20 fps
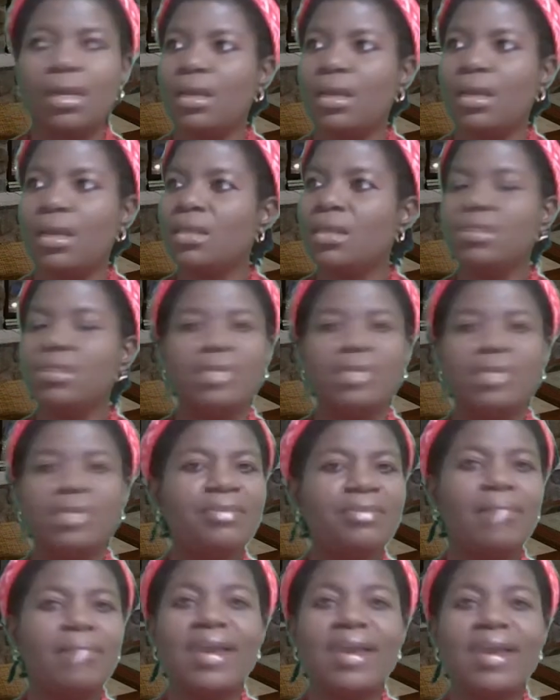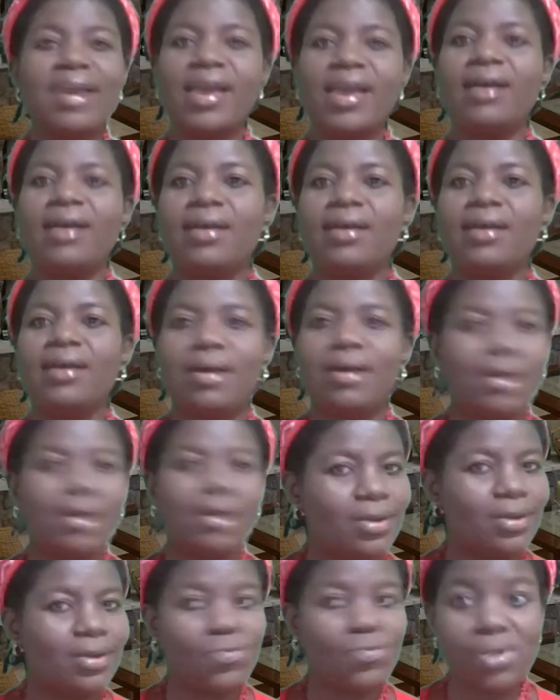Jeremiah
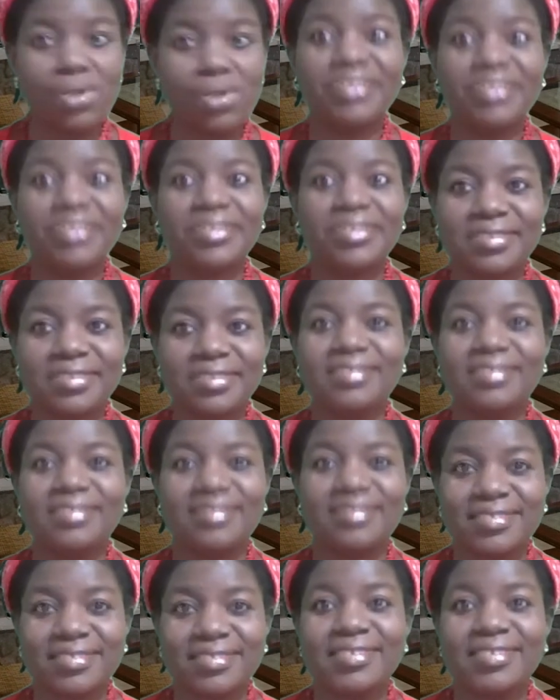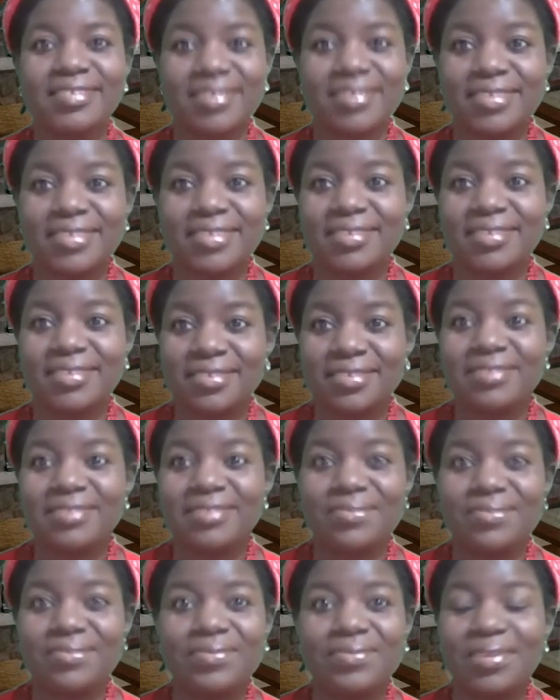was
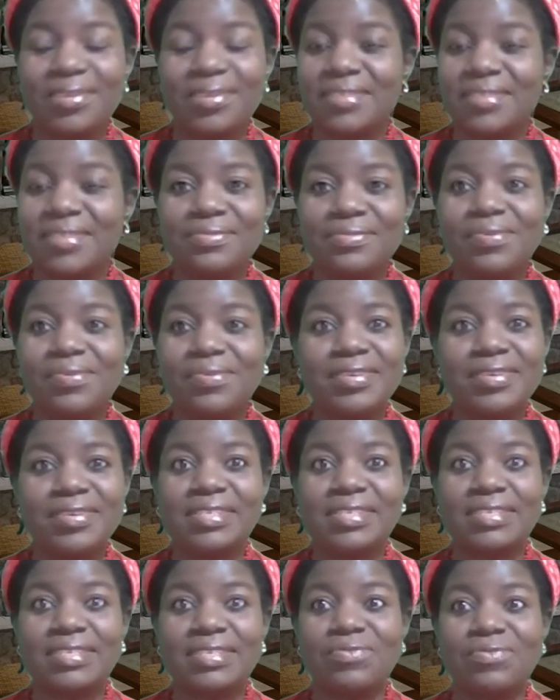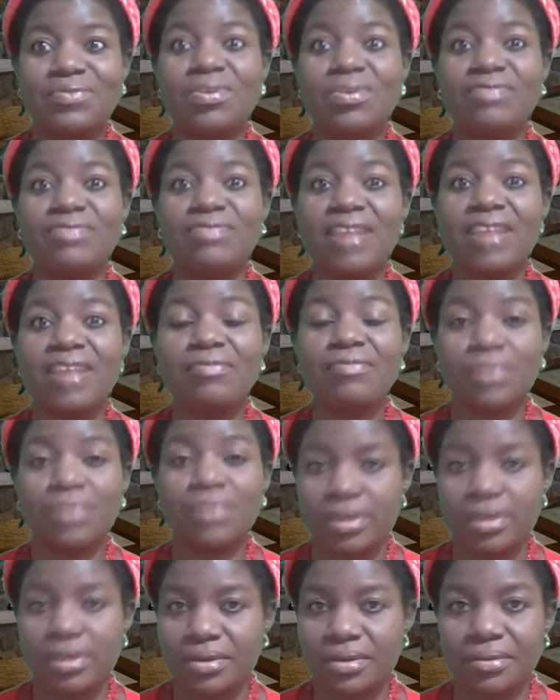very vocal.